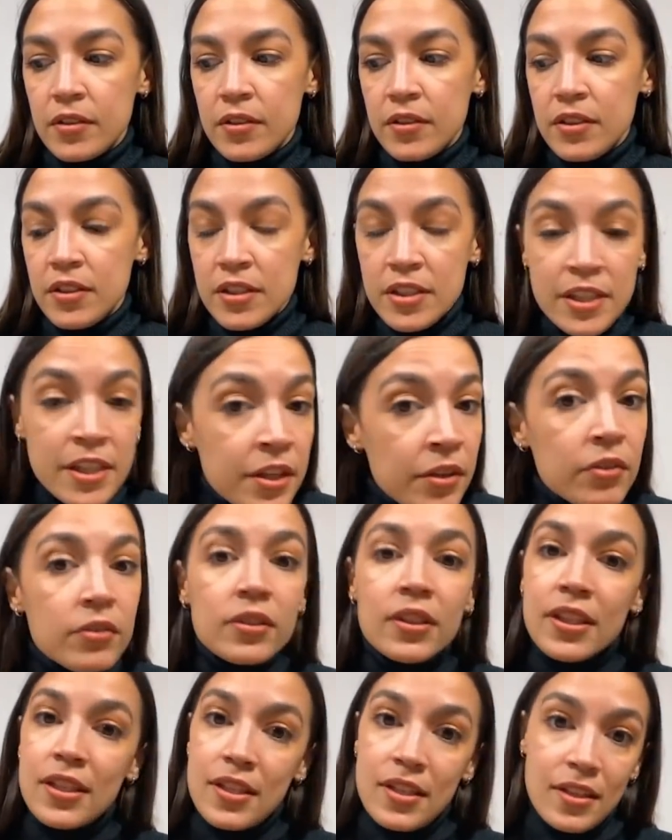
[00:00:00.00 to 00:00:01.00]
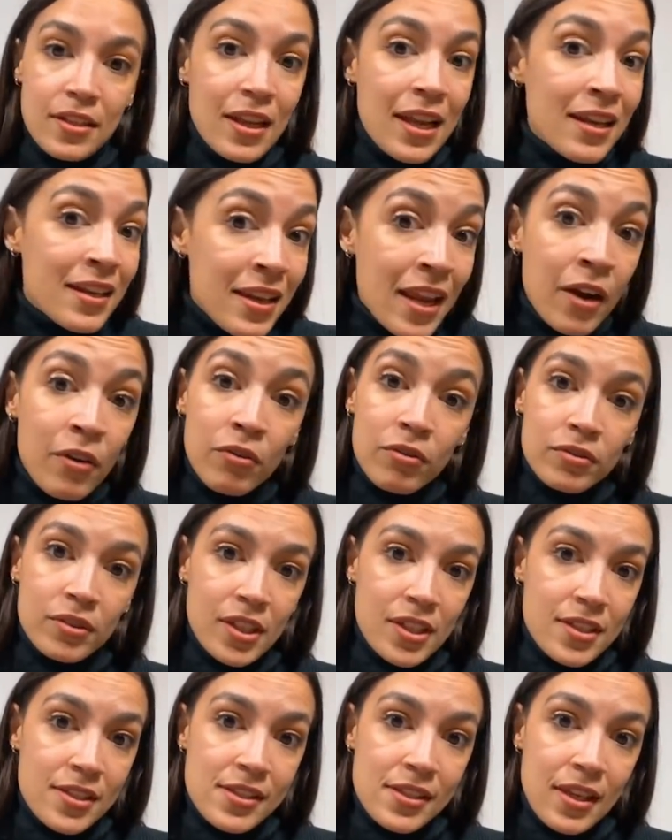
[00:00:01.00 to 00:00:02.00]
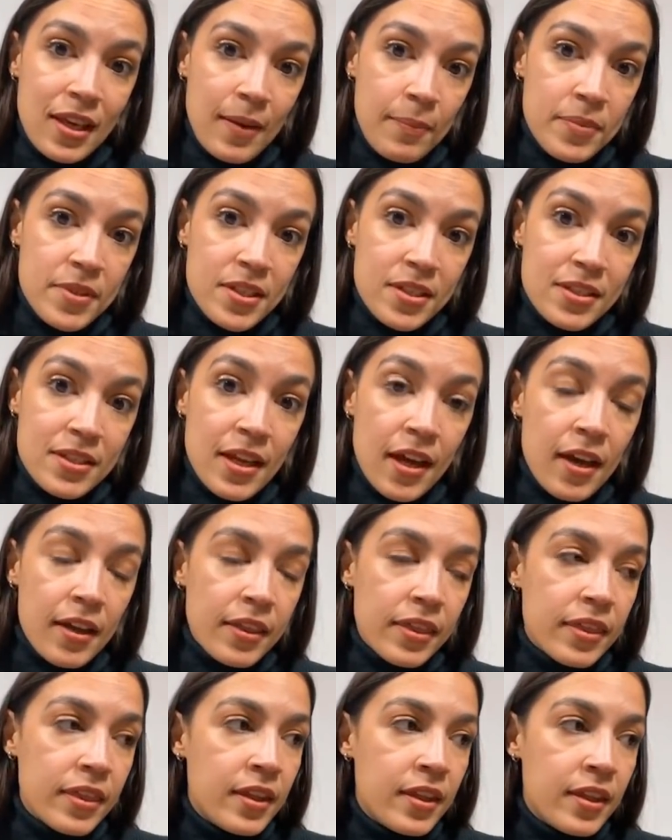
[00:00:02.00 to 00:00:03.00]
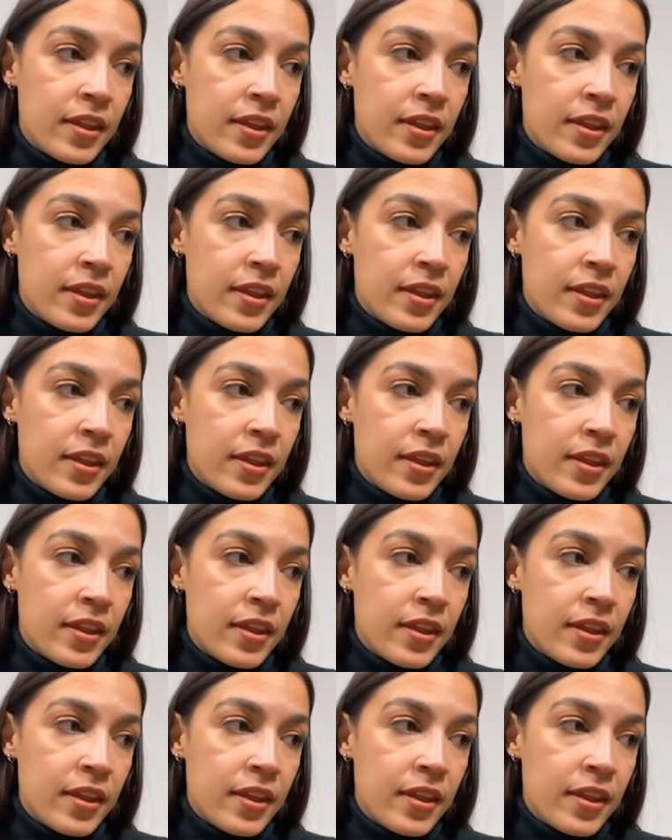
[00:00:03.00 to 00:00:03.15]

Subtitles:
nearly and narrowly escaped death.